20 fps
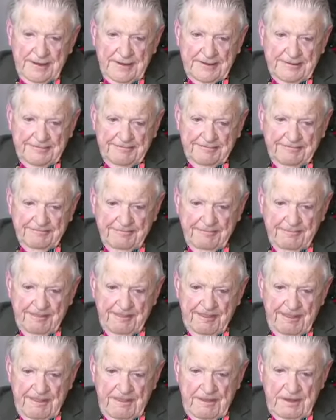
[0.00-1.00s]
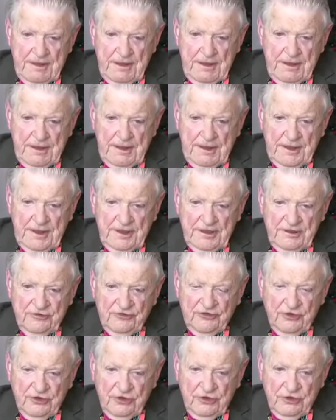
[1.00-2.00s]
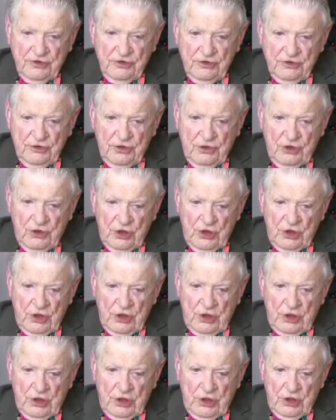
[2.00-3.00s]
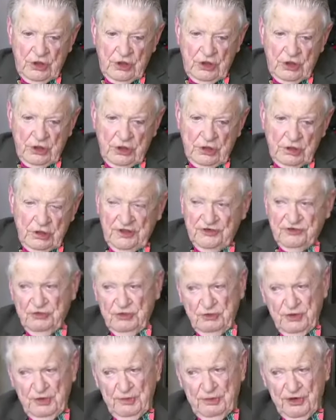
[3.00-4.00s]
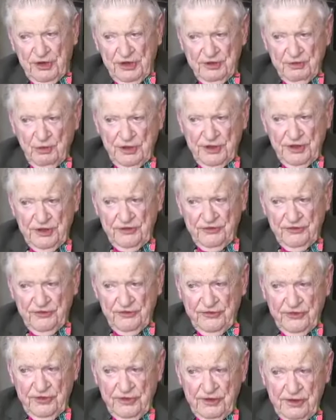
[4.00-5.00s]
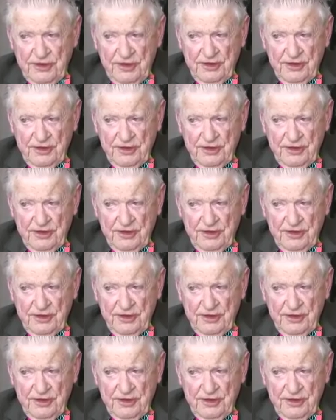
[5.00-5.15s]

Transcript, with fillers: Um, and so uh, that's when we parted ways.